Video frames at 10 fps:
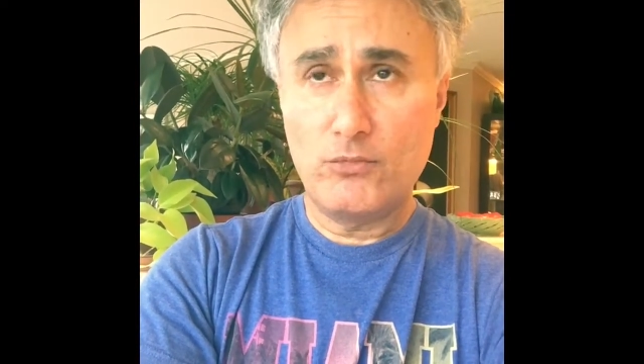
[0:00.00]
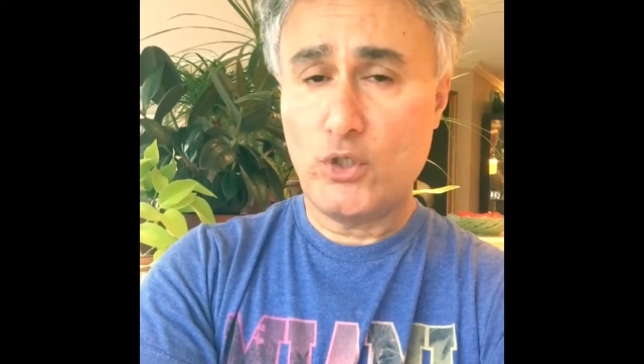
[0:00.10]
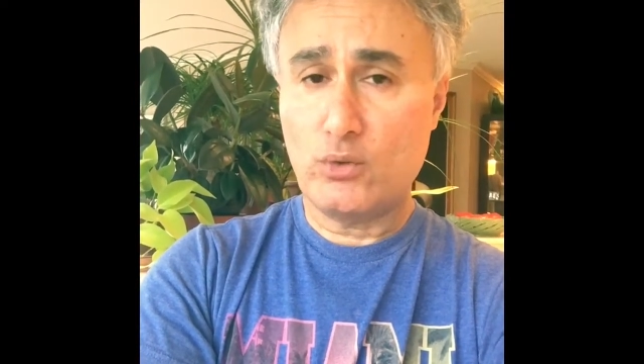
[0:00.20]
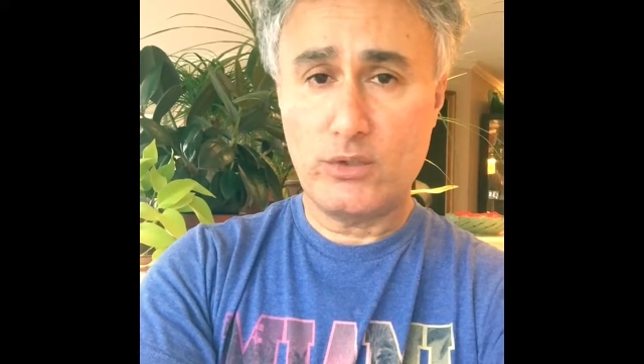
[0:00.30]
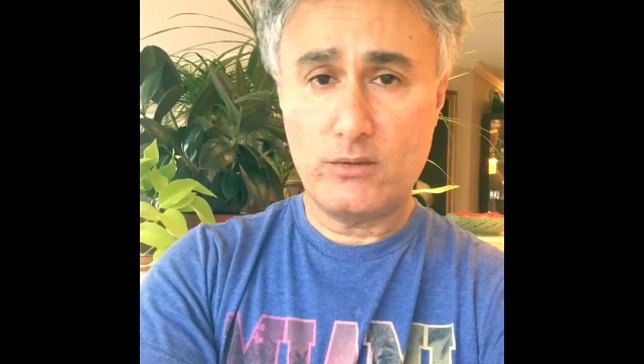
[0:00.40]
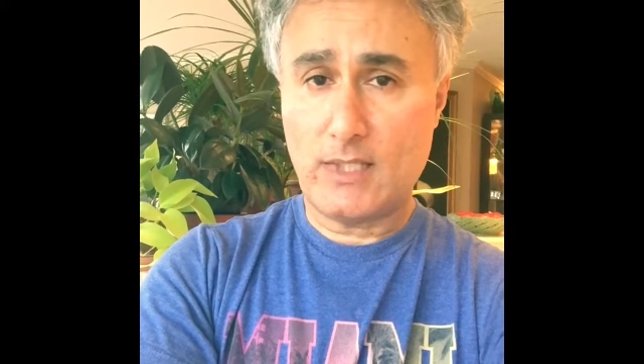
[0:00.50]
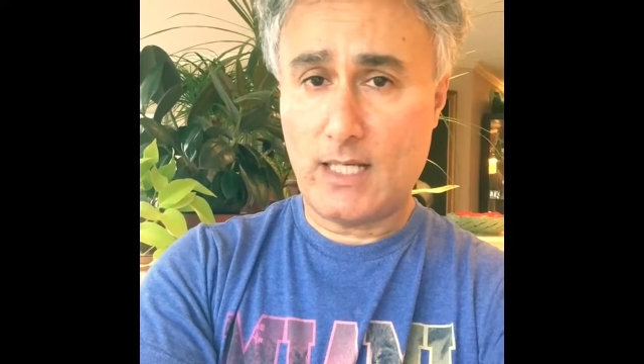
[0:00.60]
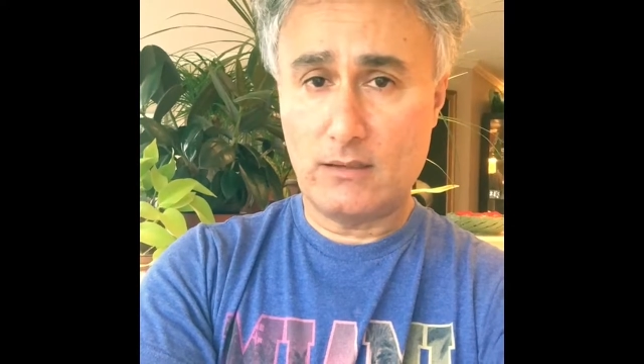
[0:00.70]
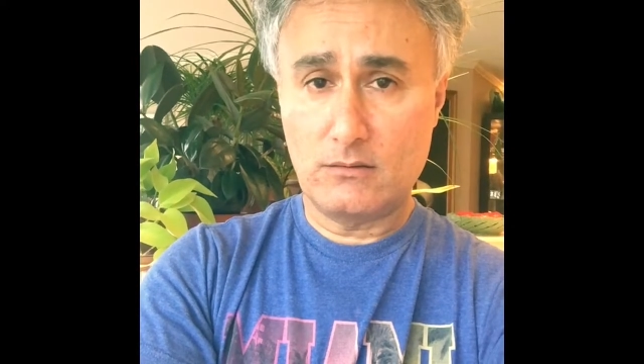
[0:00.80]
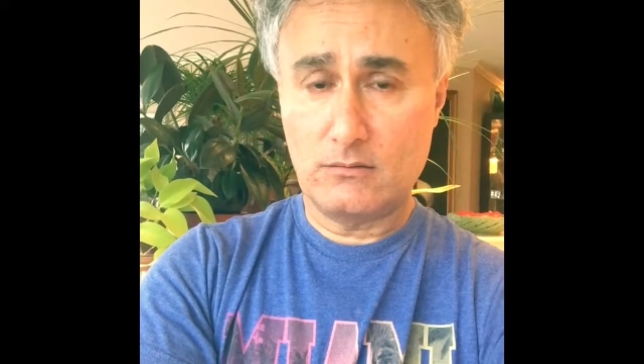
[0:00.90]
Don't do
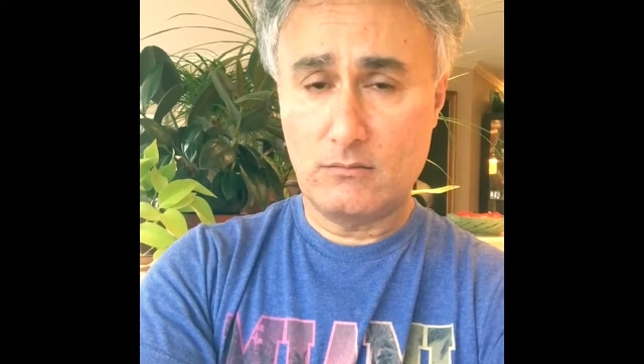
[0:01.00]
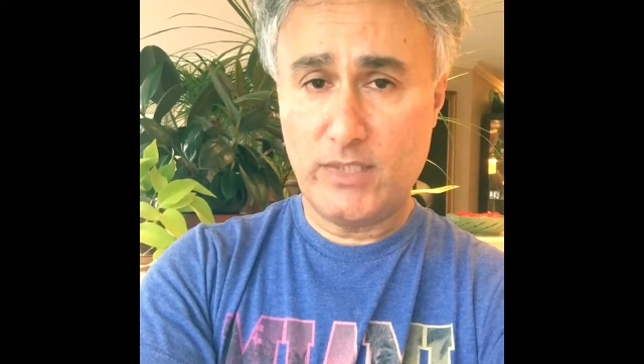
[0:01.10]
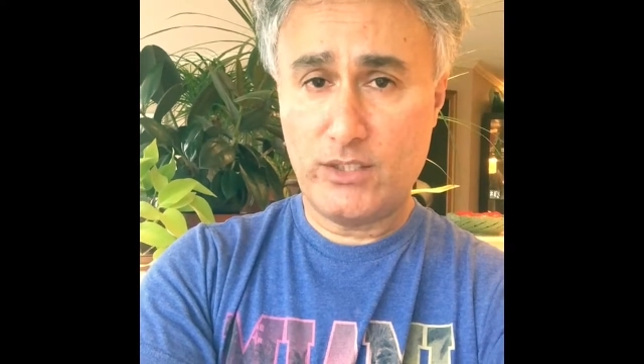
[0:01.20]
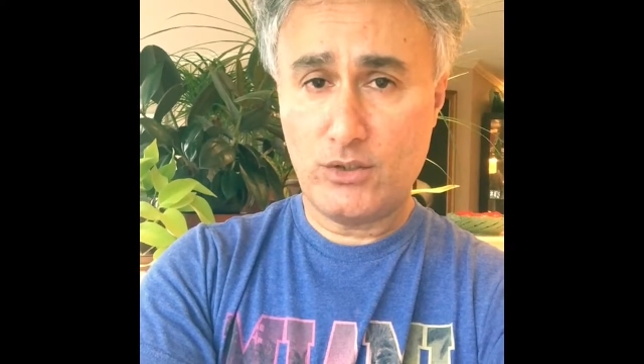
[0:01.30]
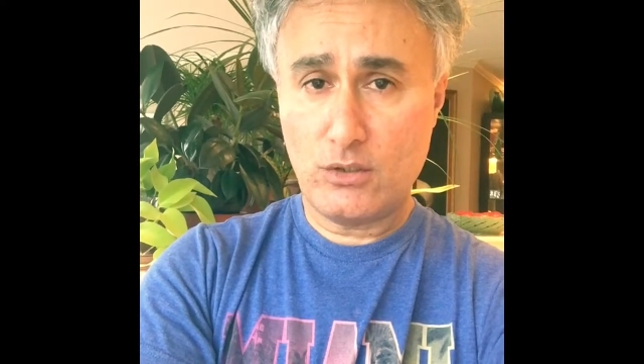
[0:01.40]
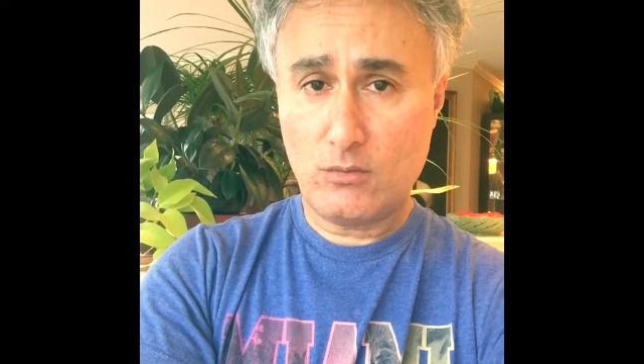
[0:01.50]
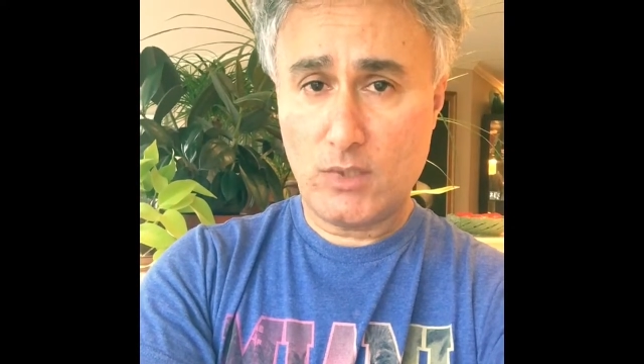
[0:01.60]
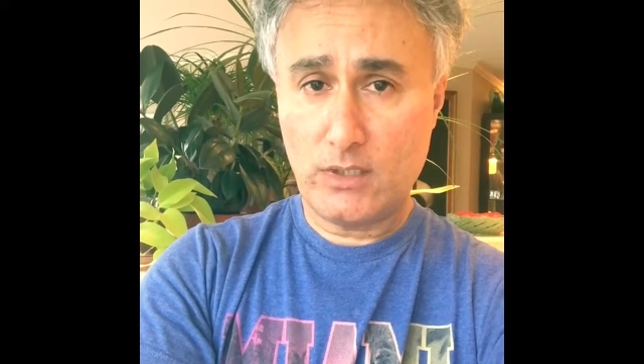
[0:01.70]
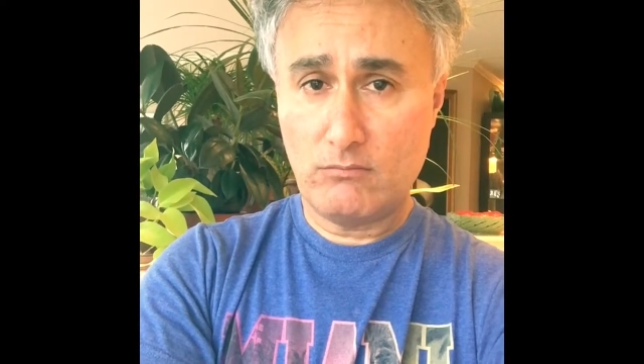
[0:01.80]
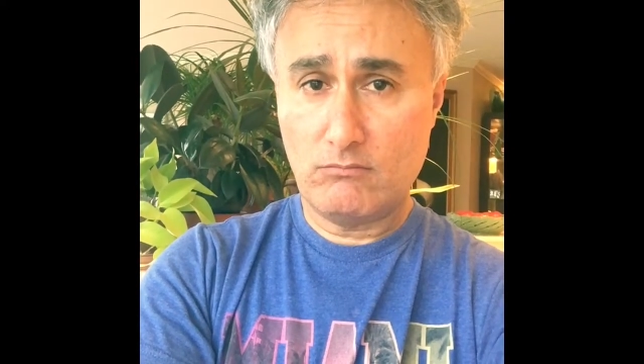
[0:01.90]
that, because you know
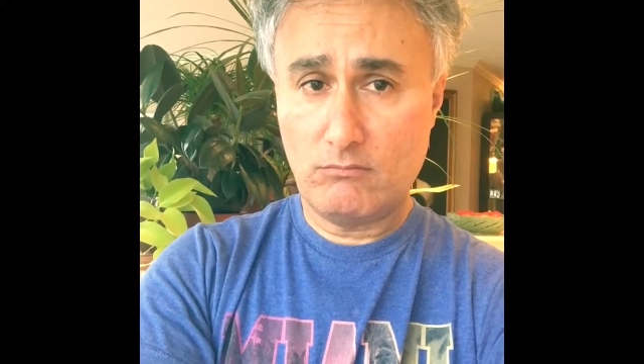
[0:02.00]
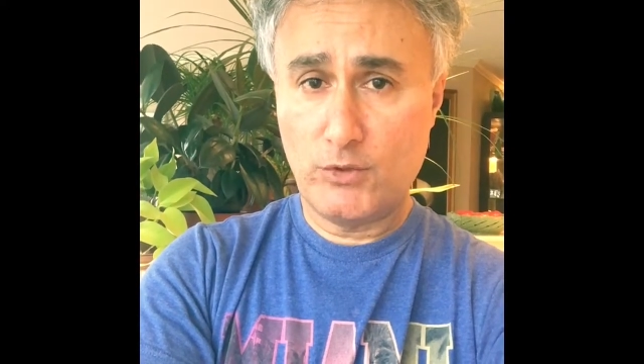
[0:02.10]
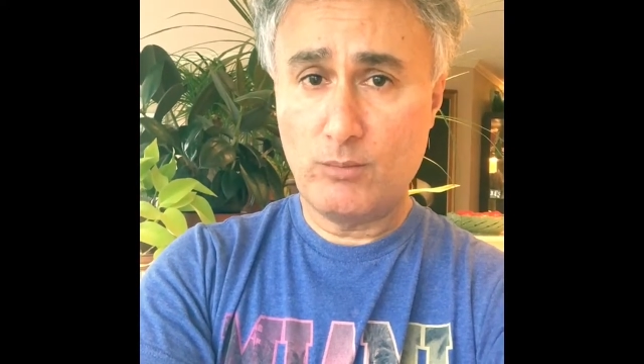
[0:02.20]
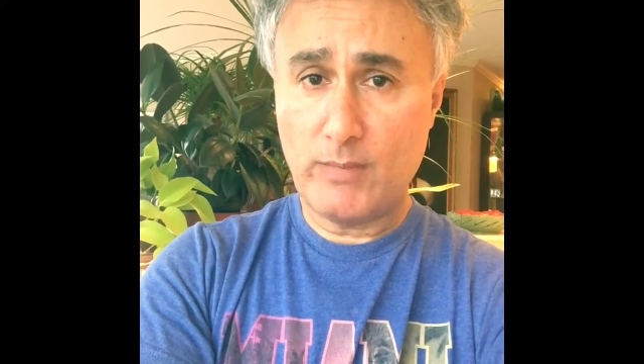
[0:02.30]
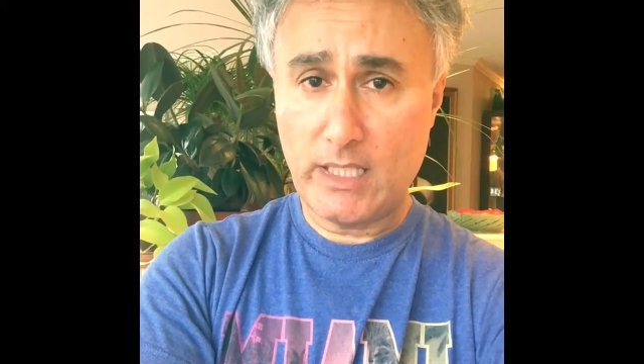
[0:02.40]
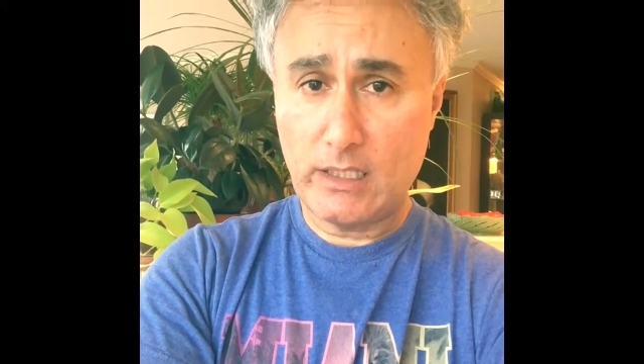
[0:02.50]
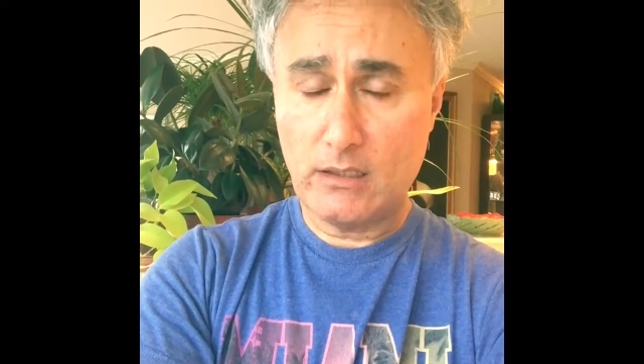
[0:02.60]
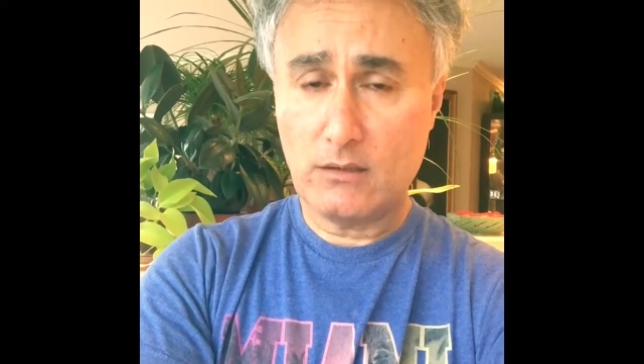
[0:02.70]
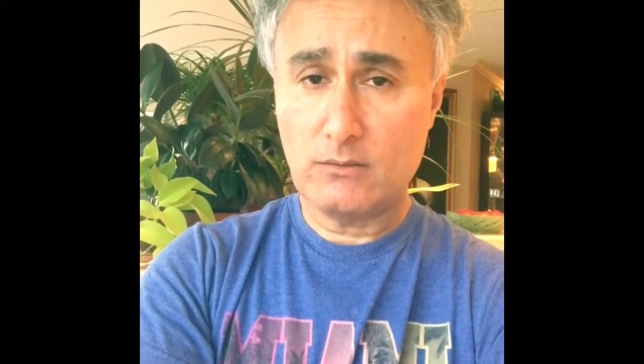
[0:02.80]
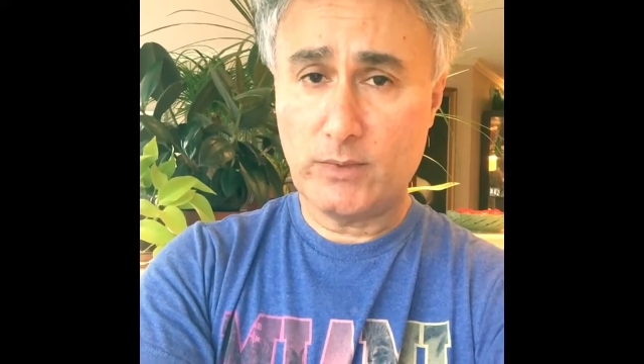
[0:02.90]
what? You
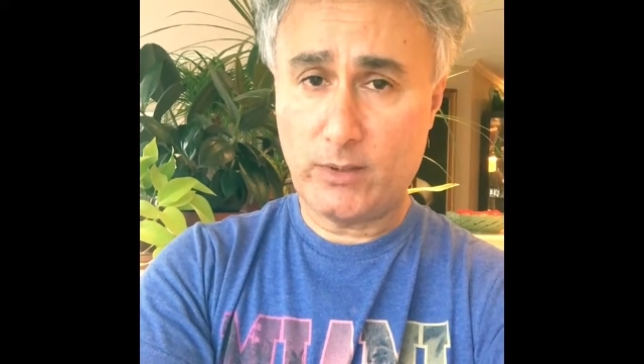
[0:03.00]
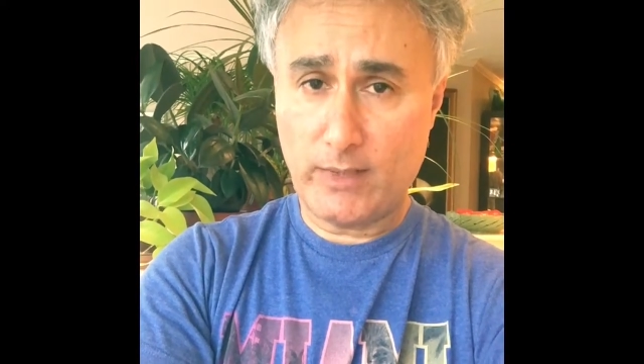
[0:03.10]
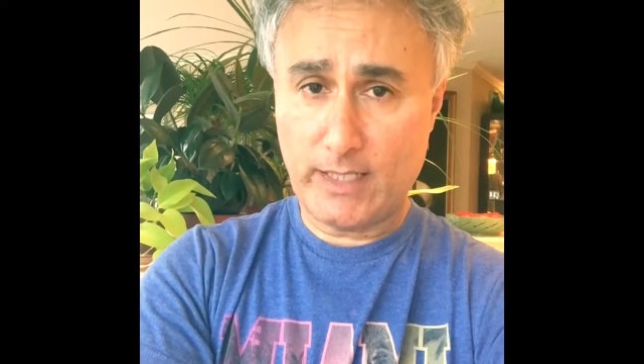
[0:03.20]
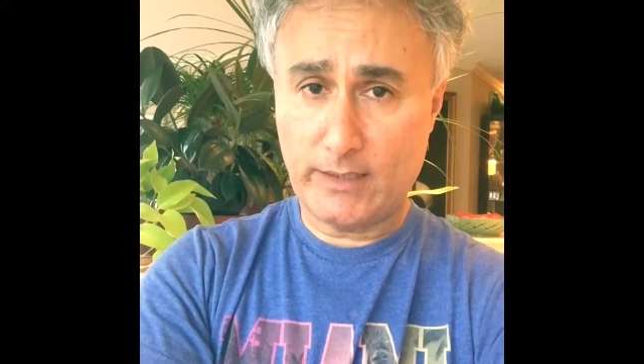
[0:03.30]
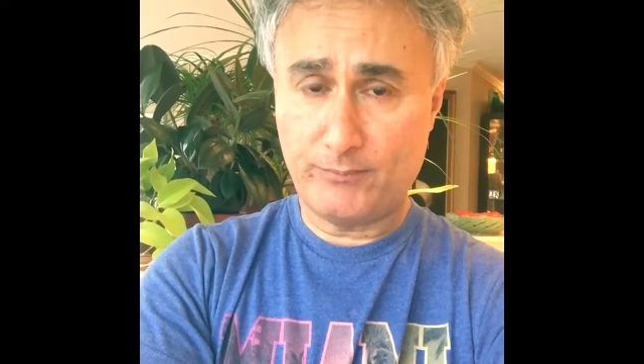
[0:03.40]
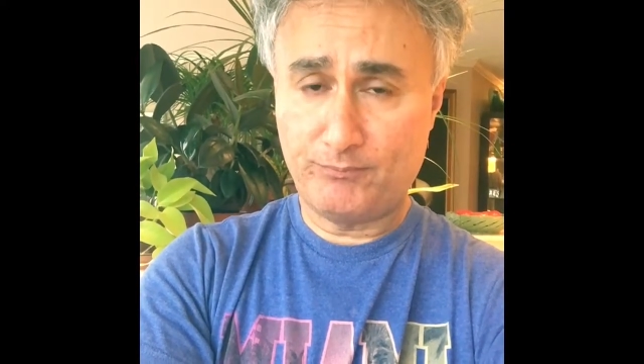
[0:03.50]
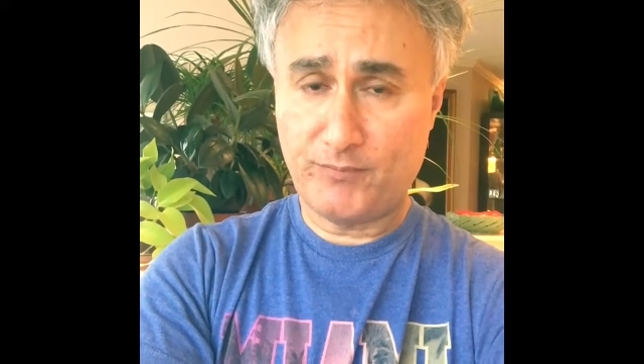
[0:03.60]
may regret it.